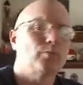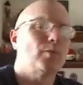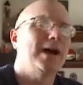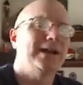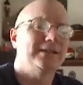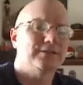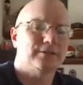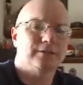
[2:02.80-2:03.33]

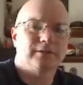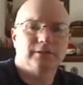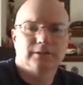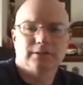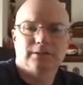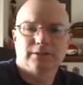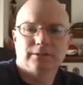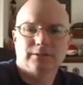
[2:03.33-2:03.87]
wiser
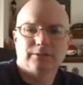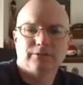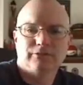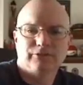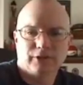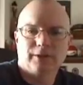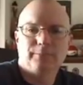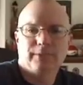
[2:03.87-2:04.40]

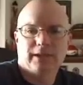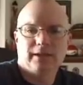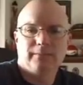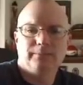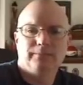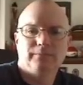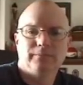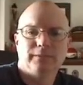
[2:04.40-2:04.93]
from them.
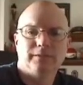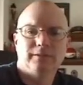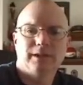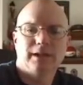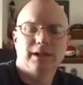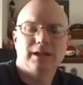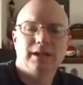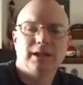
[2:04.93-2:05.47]

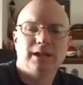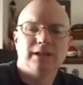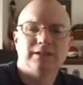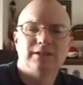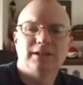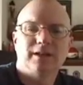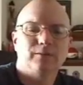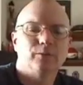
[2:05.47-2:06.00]
Okay?
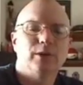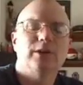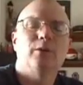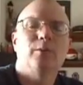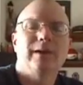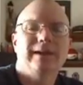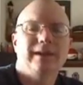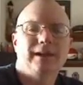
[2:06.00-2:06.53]
To not run
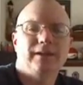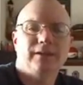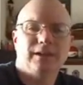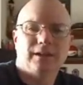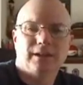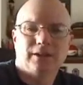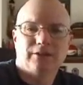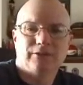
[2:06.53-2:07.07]
away
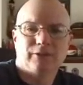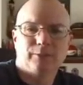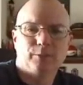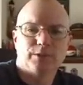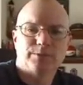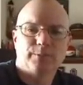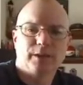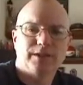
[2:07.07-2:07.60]
from
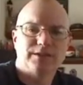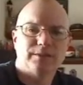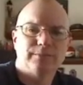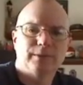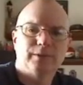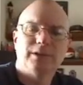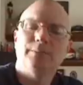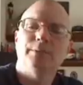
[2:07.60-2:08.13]

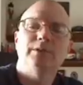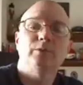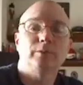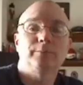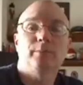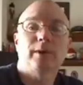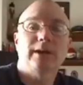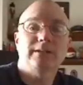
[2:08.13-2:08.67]
responsibility, but to
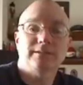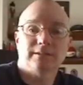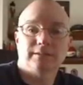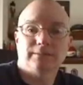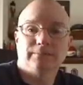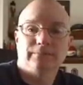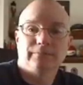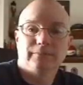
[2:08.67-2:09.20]
embrace it.
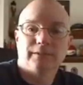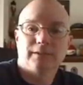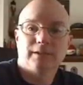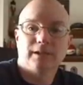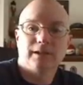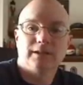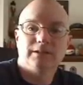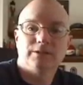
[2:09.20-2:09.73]

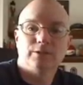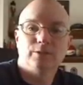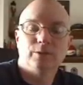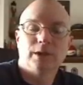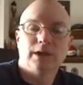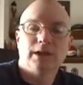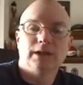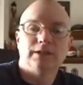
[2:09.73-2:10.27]
Okay?
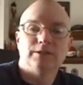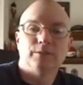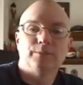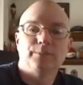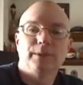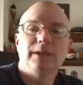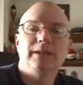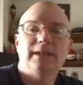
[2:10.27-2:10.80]
To
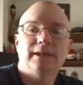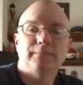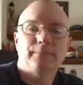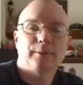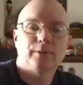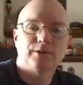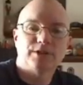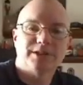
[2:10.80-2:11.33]
be that
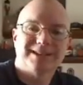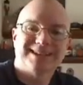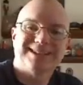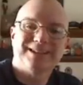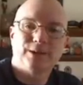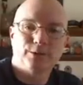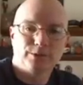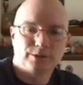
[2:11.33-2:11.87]
person,
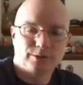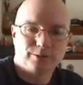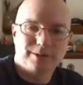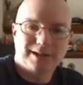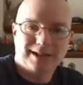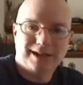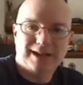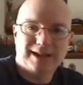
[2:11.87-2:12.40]
that go-to
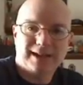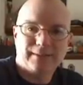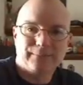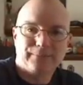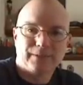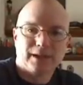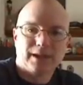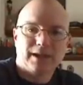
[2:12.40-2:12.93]
guy.
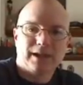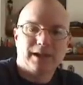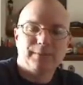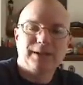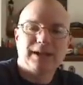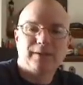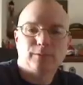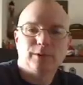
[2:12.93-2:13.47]
I
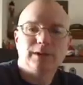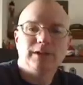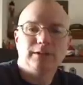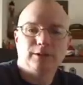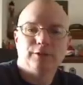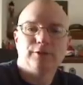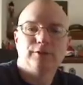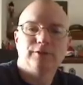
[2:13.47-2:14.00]
really
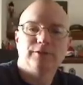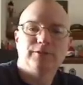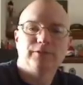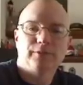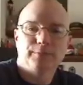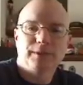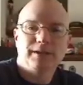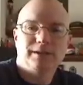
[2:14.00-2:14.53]
learned
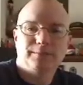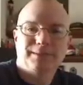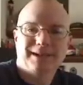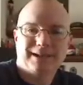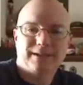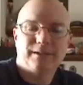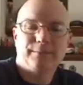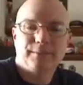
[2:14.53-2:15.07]
from him
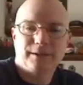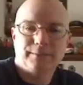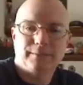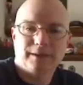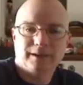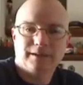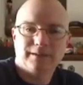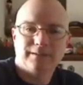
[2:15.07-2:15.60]
how to be a
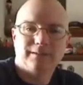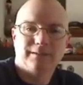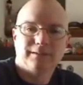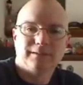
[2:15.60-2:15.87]
man